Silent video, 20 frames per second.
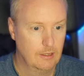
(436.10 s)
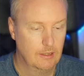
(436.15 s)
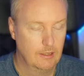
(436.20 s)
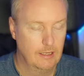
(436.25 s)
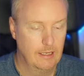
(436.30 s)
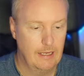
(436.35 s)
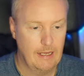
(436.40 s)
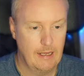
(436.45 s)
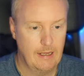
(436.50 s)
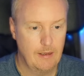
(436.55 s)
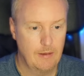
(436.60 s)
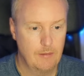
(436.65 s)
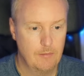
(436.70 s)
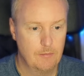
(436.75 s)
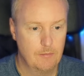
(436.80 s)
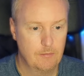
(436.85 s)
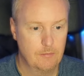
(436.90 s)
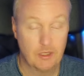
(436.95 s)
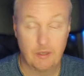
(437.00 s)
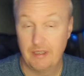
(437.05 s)

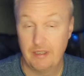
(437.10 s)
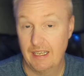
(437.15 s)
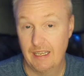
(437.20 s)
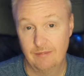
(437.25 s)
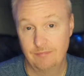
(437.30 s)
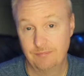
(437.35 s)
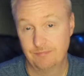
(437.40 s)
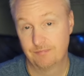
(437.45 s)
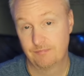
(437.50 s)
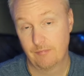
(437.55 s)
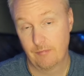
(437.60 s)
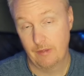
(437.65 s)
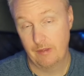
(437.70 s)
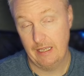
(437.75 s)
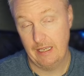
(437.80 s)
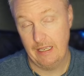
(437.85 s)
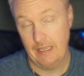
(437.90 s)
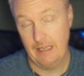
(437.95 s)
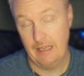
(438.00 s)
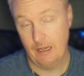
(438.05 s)
Um, so yeah,
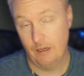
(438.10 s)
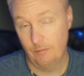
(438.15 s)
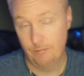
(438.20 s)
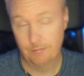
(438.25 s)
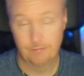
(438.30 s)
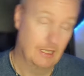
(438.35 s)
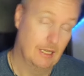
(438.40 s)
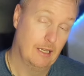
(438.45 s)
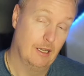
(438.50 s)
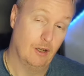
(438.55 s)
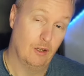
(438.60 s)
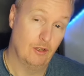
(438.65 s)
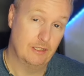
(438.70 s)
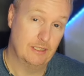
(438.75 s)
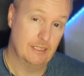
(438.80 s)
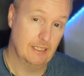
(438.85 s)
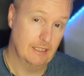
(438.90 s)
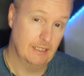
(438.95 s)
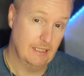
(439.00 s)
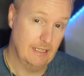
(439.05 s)
there you go.
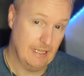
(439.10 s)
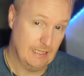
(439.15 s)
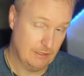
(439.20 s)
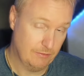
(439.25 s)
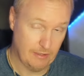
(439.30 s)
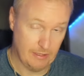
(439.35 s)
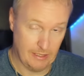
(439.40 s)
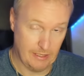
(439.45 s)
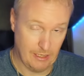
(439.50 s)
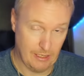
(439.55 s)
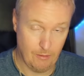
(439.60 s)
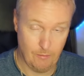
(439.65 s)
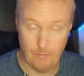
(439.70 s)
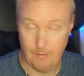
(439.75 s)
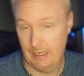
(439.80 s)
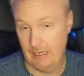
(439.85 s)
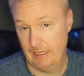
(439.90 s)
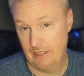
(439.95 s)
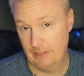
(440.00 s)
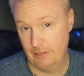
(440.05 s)
Until the next video,
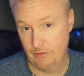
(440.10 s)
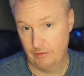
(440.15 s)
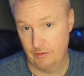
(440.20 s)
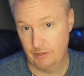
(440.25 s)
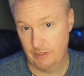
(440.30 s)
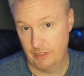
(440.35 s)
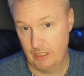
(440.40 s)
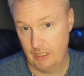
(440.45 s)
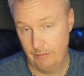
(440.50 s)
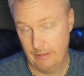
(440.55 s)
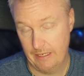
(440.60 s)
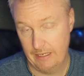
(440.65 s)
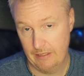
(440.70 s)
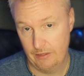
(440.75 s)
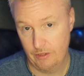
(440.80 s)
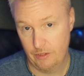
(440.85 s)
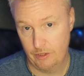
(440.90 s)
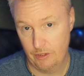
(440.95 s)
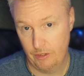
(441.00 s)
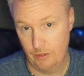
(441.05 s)
I shall see you again
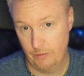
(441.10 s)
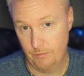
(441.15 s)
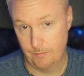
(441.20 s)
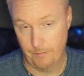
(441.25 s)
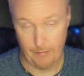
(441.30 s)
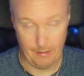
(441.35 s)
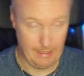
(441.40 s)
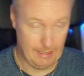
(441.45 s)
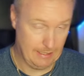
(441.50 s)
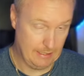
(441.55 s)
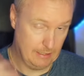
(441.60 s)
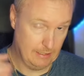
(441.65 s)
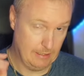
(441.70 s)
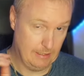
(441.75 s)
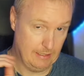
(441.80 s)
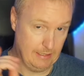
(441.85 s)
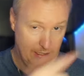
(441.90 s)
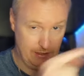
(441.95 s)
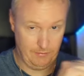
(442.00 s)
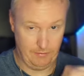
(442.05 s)
soon, and the
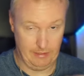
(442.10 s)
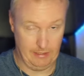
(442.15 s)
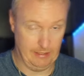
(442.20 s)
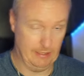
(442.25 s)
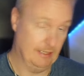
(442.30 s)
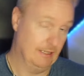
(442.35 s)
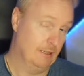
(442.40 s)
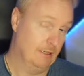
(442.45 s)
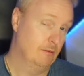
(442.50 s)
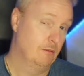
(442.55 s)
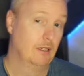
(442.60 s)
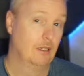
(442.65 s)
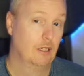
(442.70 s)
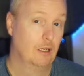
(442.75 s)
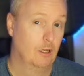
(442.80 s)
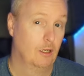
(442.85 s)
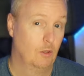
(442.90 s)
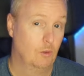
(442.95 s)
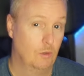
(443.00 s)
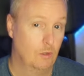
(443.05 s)
next video
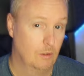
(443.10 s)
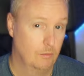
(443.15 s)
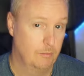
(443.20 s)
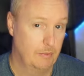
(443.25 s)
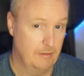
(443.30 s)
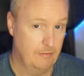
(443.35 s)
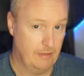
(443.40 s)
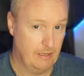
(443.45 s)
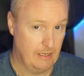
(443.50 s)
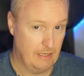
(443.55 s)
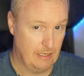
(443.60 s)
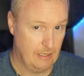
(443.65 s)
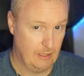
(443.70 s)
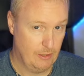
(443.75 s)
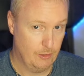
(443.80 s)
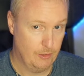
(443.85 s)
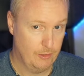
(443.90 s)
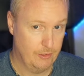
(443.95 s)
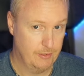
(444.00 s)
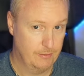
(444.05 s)
will be very
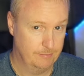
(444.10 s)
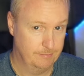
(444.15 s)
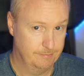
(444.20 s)
good.